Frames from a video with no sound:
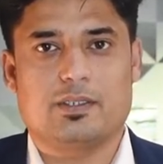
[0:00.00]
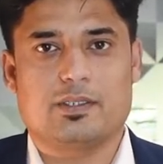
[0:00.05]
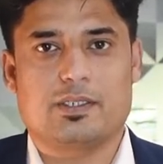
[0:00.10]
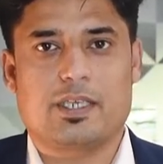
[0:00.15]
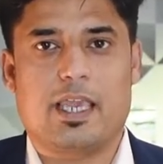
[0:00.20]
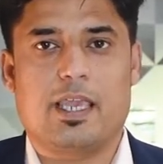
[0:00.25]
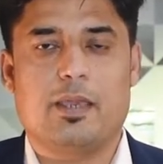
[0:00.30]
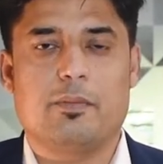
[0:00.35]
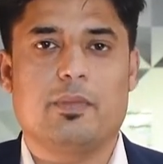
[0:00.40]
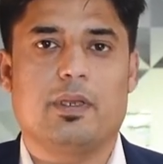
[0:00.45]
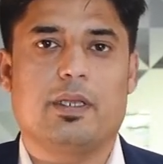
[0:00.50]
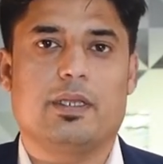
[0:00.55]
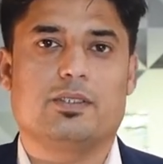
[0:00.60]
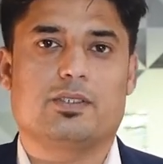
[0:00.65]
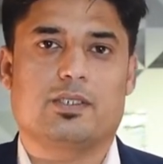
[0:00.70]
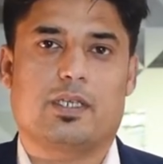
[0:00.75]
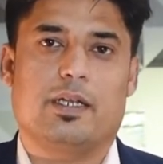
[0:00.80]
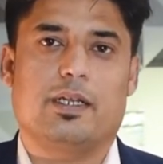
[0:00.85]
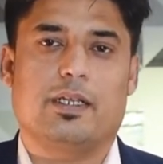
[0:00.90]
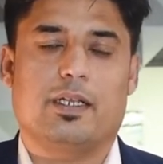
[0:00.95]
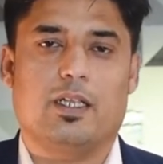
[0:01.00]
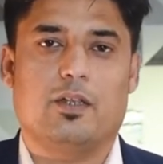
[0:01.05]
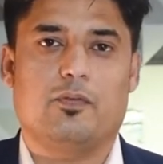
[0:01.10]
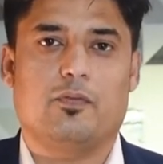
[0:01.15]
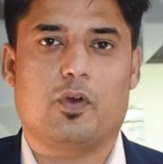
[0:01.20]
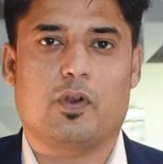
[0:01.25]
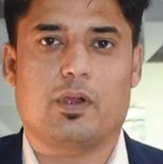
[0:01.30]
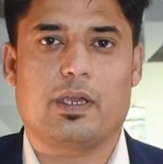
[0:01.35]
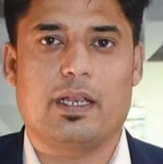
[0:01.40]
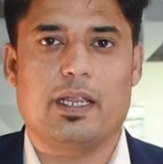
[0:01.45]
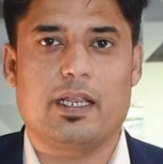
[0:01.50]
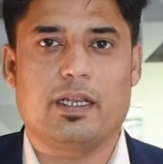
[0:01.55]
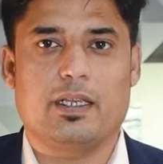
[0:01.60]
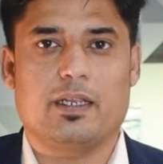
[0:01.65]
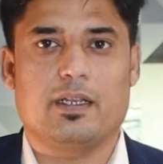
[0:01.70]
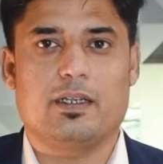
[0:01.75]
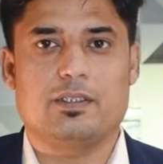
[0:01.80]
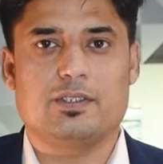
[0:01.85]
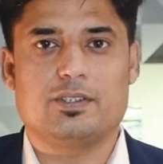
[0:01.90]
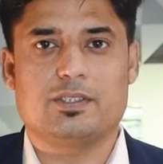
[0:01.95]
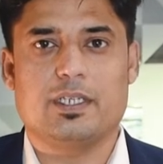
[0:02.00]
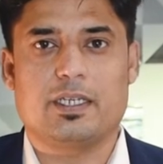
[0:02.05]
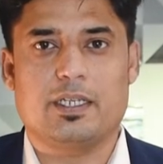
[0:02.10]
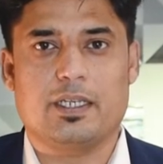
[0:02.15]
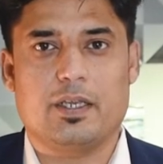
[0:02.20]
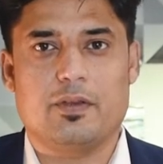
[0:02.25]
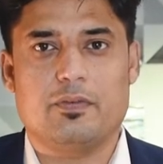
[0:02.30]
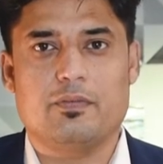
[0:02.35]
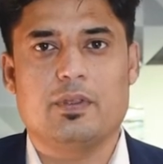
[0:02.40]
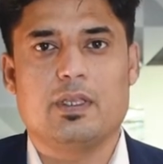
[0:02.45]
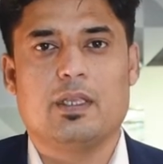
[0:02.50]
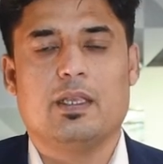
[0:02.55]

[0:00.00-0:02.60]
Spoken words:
scheme is critical for creating a distinctive